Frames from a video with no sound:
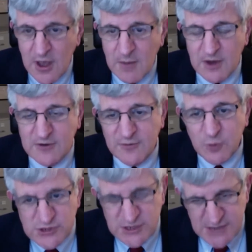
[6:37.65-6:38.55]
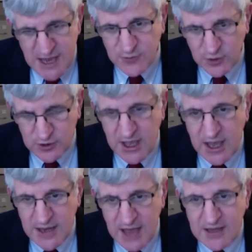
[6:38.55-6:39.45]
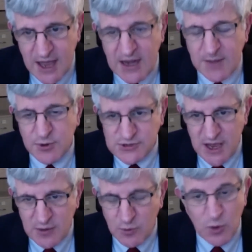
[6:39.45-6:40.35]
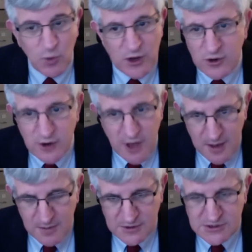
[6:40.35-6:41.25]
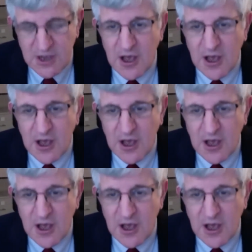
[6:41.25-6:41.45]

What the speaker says: Because if we're successful to get to 80%, when winter comes,